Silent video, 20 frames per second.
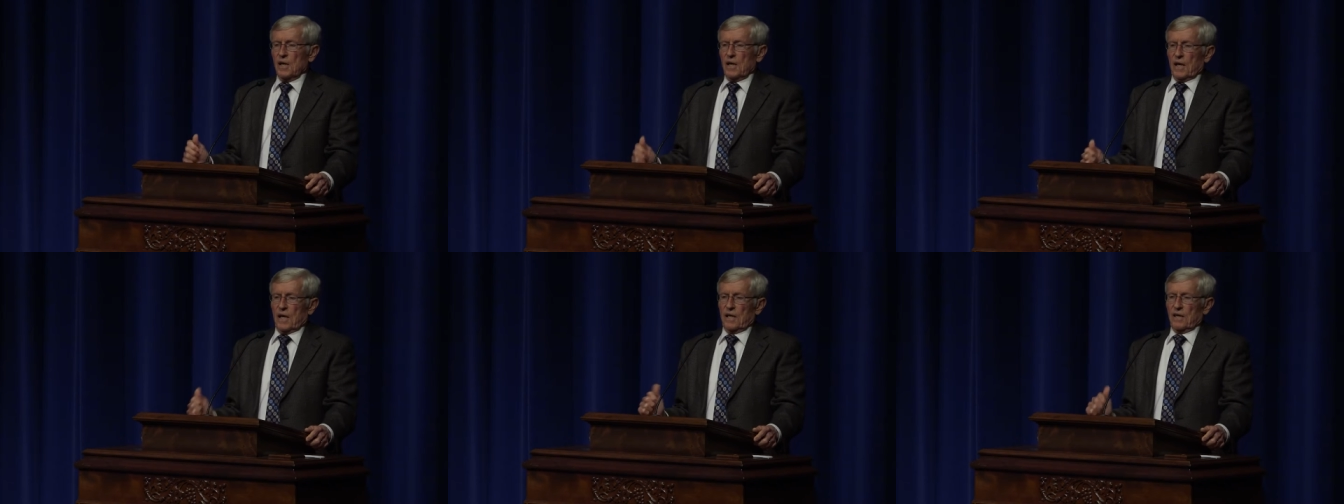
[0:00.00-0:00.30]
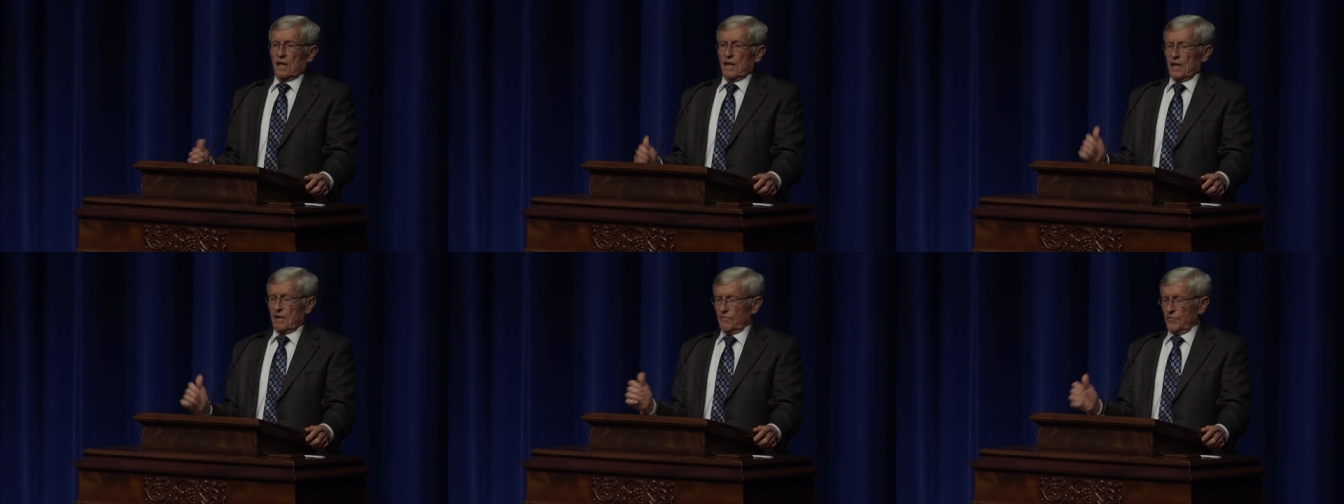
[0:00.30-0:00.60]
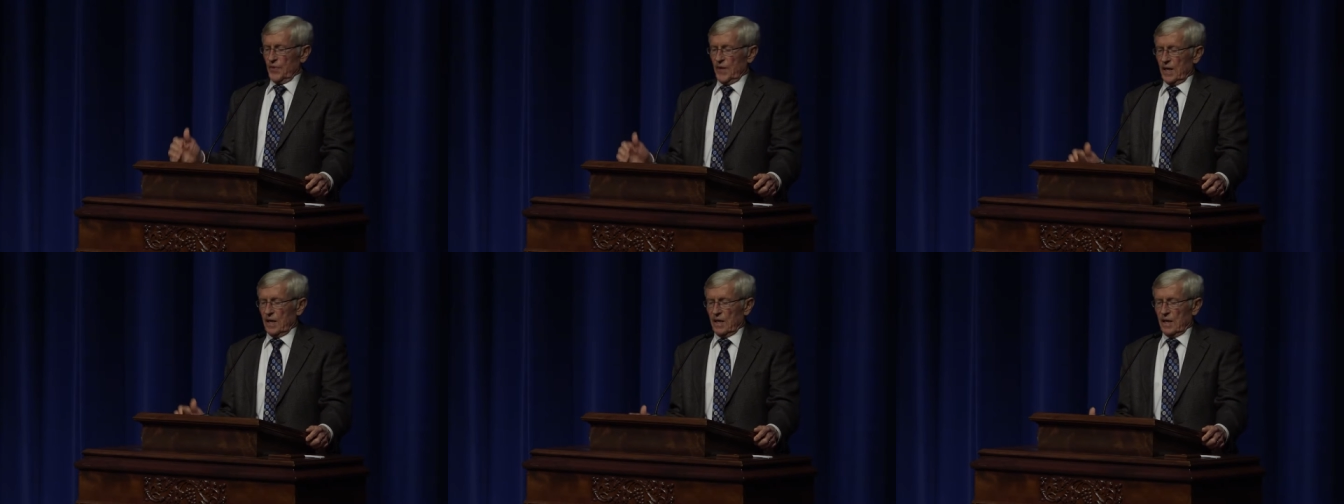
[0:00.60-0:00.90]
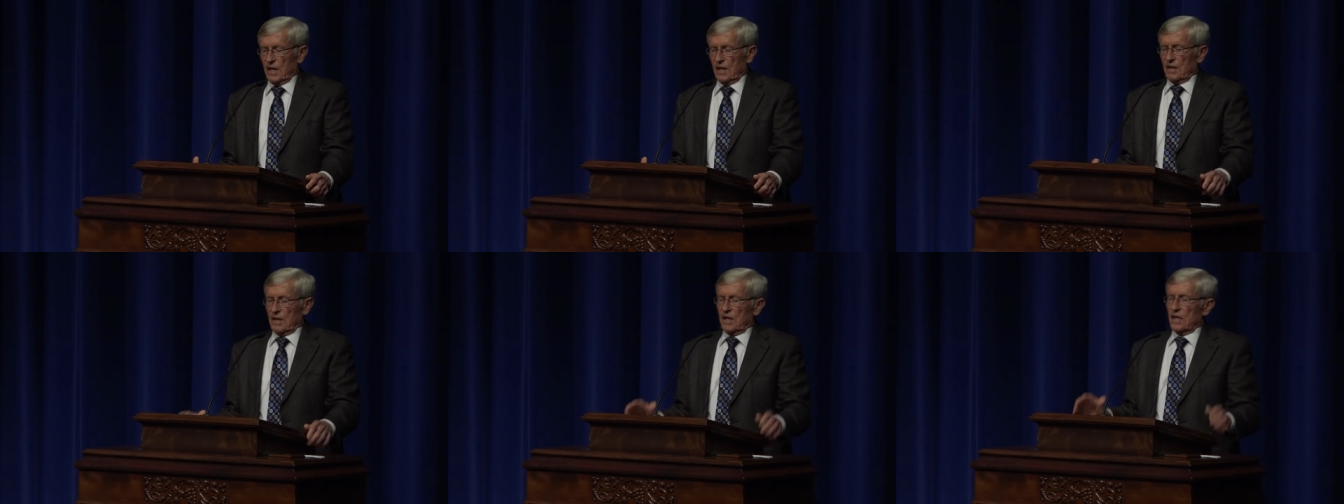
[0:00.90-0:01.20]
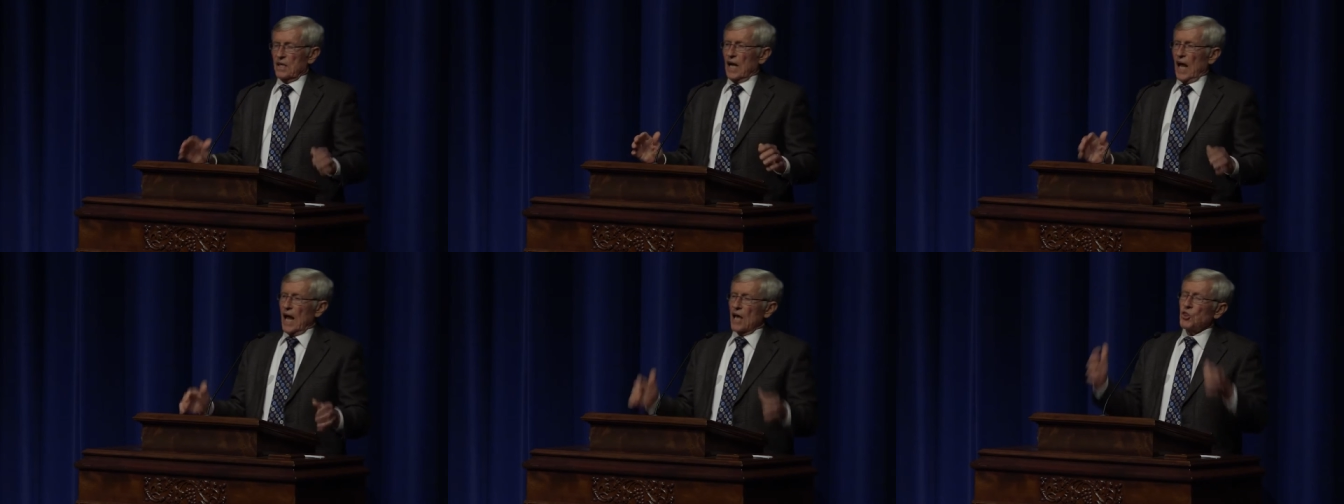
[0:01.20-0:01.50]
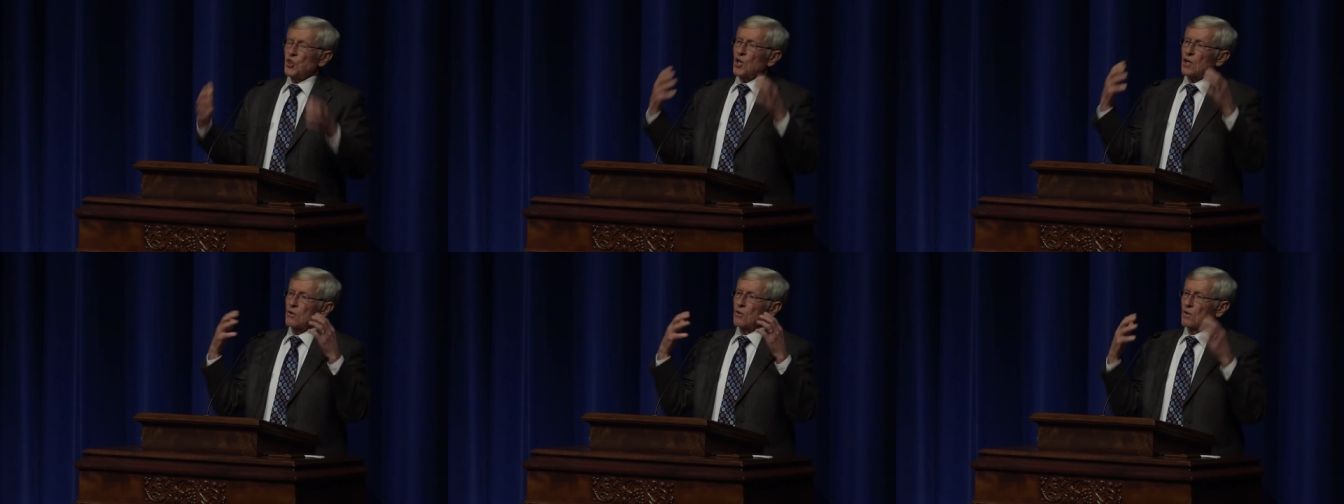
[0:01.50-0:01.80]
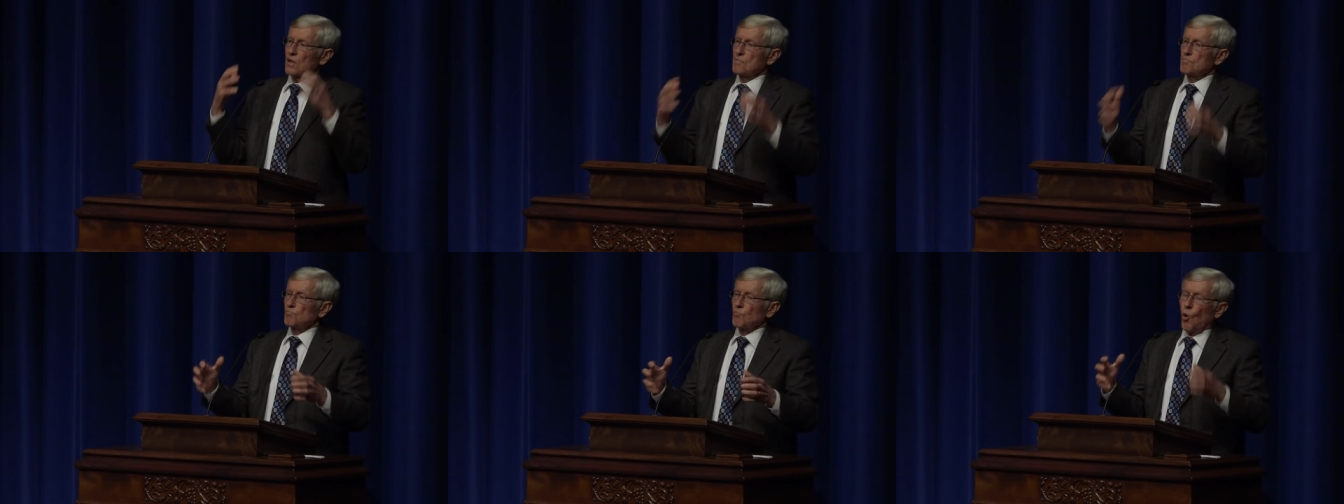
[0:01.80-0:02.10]
a, a, an
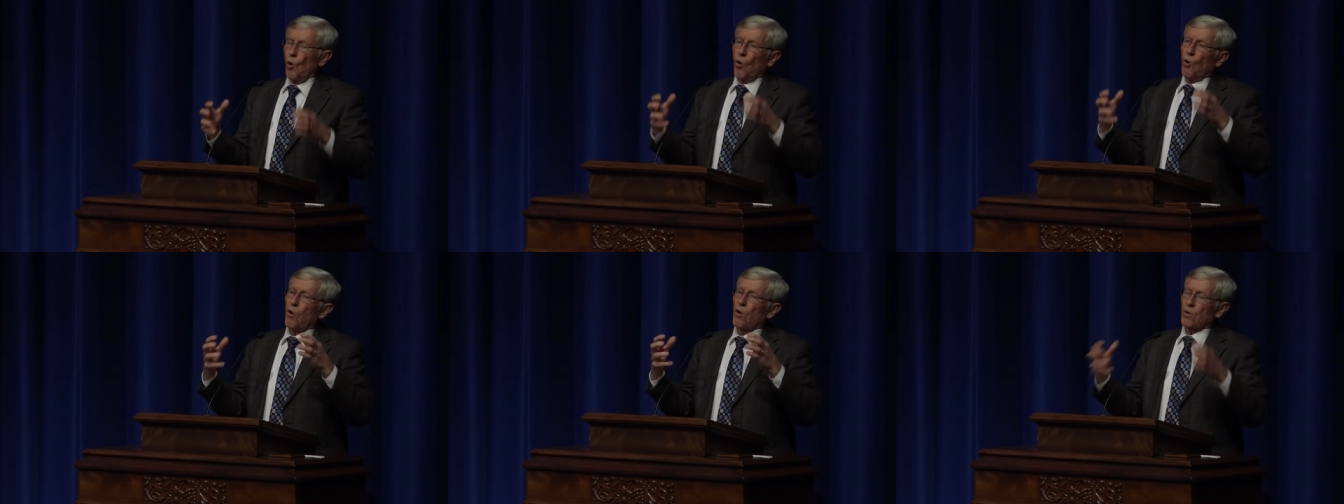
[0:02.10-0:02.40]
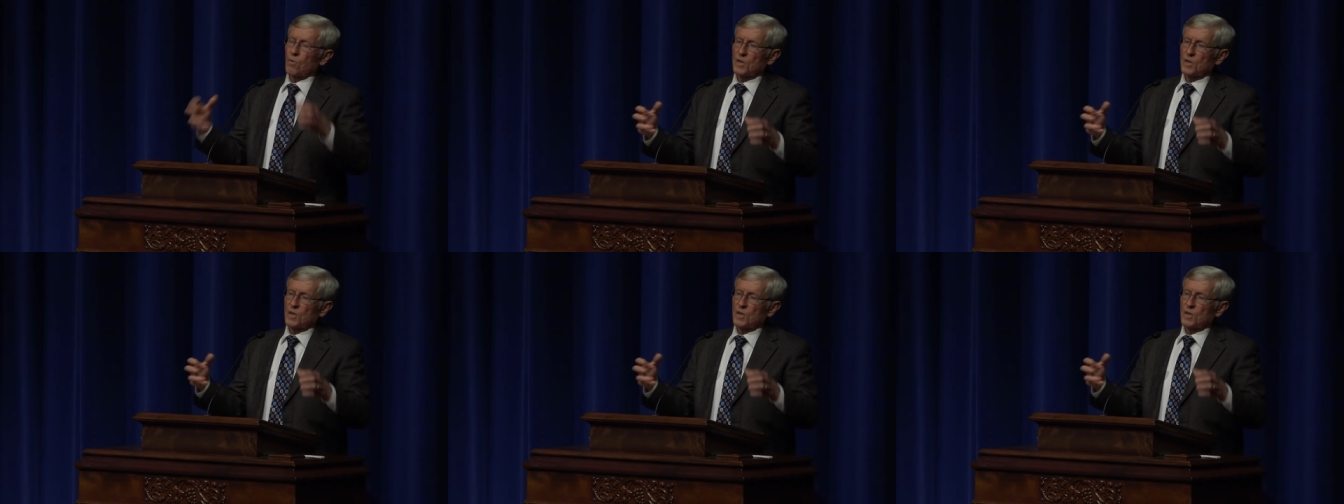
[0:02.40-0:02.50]
ethical and moral